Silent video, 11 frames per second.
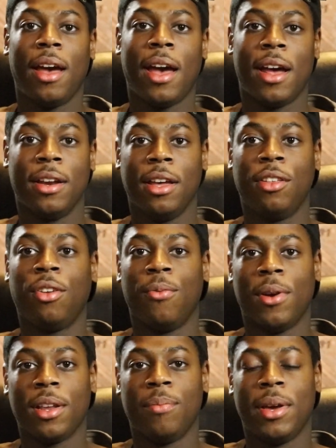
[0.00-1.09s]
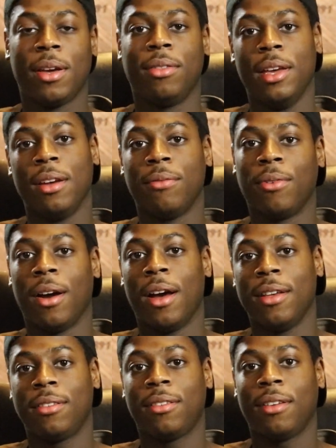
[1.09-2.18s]
And it's a really big thing for
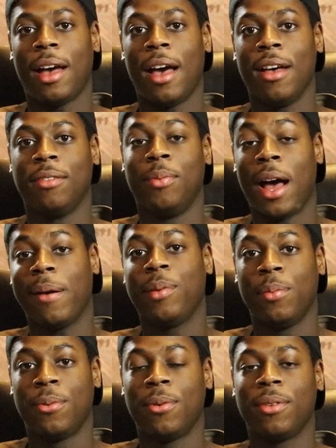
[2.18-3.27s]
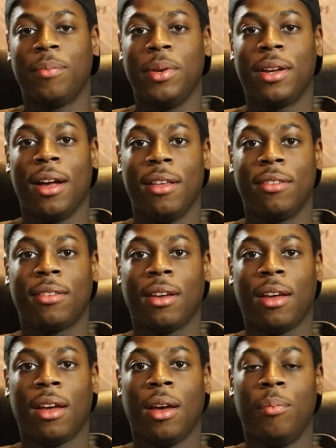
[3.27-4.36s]
us as Black people because
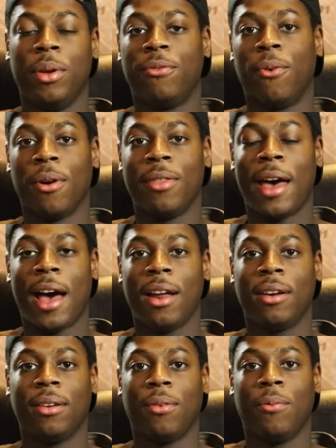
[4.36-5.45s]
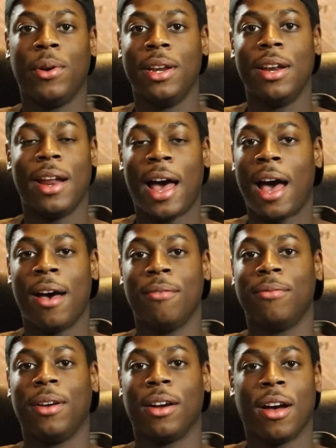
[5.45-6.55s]
before that, we didn't
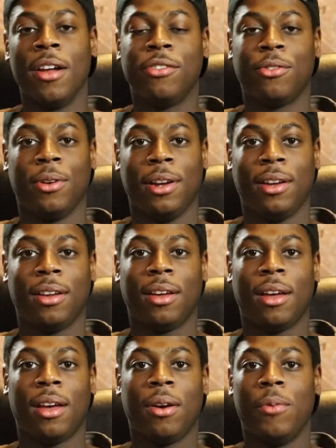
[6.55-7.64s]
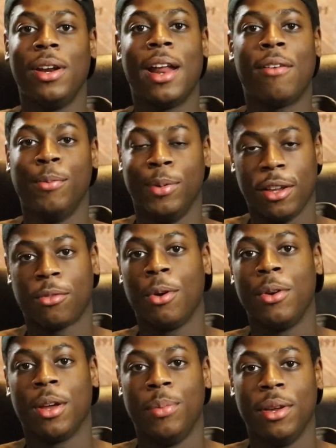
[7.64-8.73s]
have a country. We didn't have a place
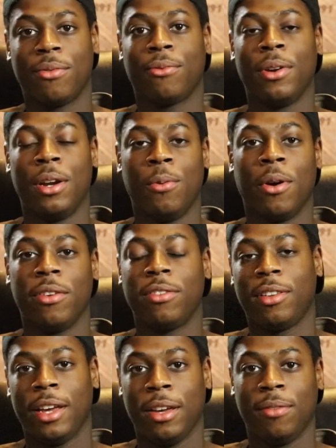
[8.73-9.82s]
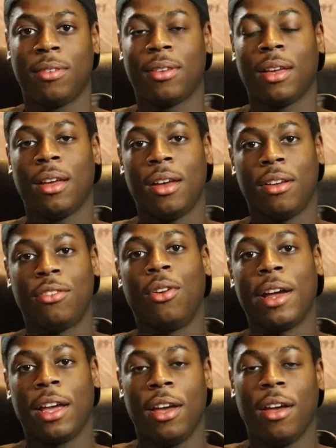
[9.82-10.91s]
where we could be free. We were slaves. So,
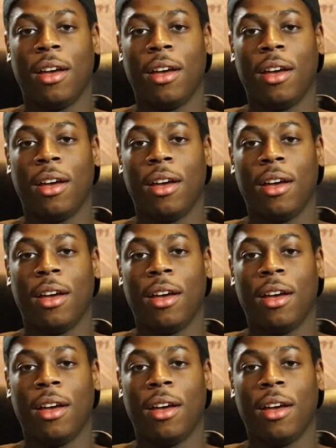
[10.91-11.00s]
like,